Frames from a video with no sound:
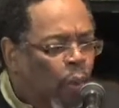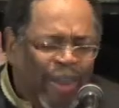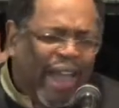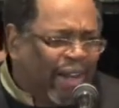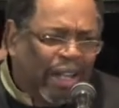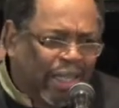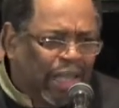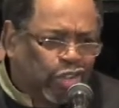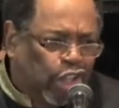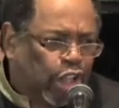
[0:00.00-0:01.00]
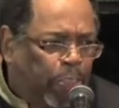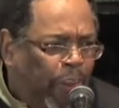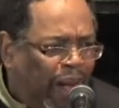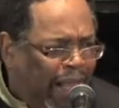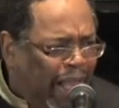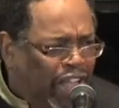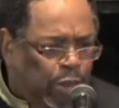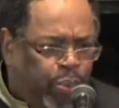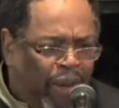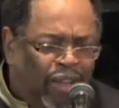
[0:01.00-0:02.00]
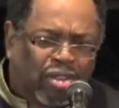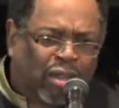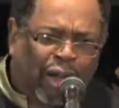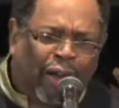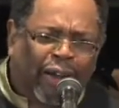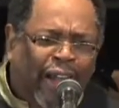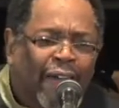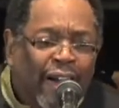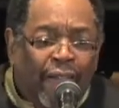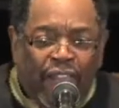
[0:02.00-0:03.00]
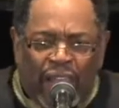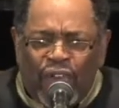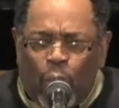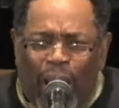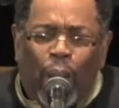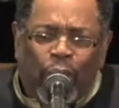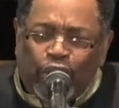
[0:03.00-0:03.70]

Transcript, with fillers: We got to get to the place, praise God, even while